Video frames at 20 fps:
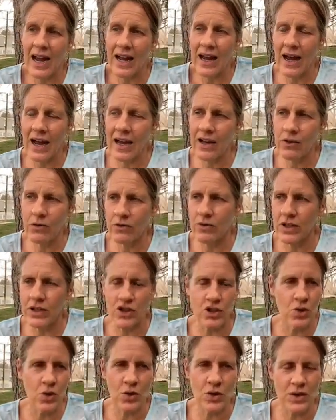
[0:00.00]
I don't think
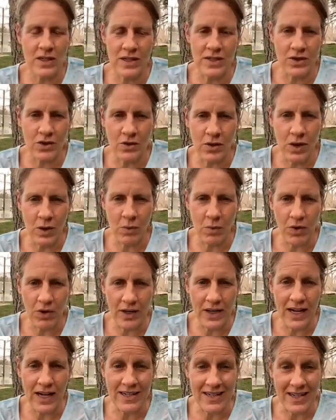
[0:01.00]
chores is a great word.
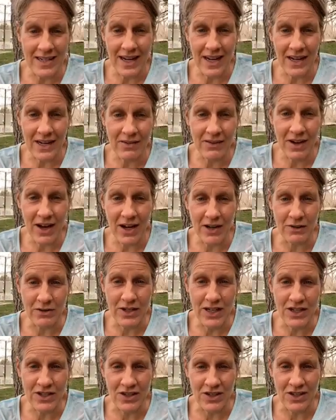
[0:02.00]
It has a negative
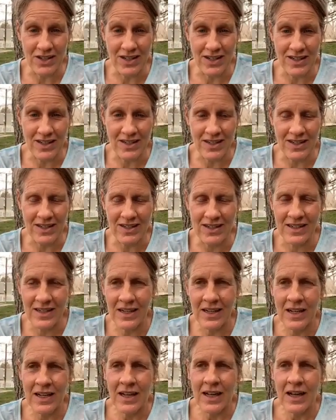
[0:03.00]
connotation, doesn't it?
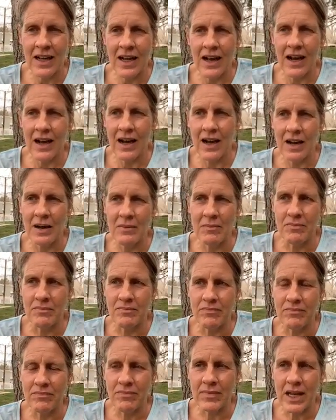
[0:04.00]

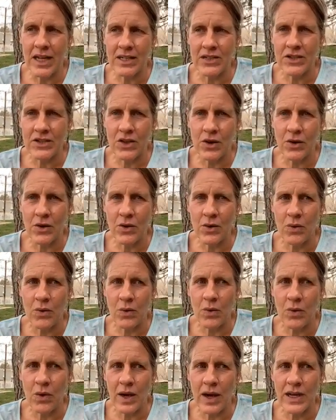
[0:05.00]
And
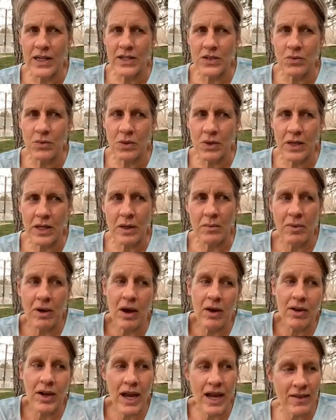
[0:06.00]
so it's really
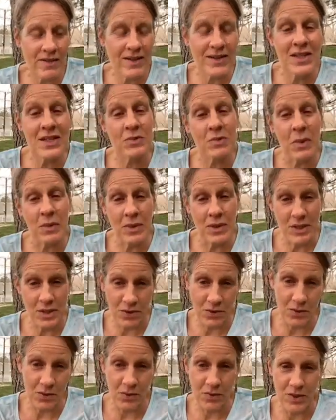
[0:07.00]
about, hey, this is what we
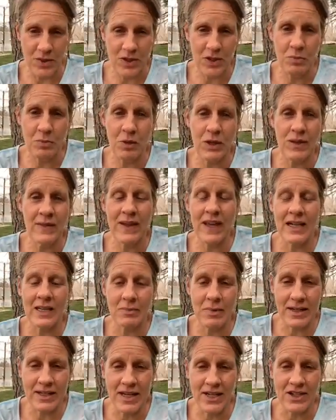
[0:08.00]
do, and just putting the
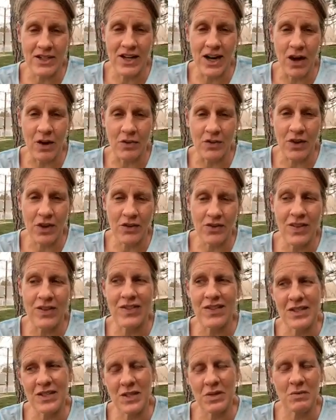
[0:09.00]
expectation out there that
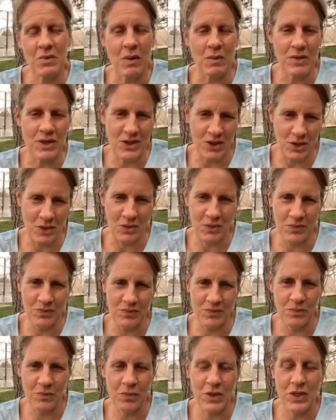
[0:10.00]
this is what we do.
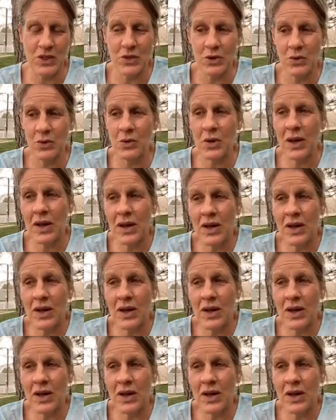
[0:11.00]
We do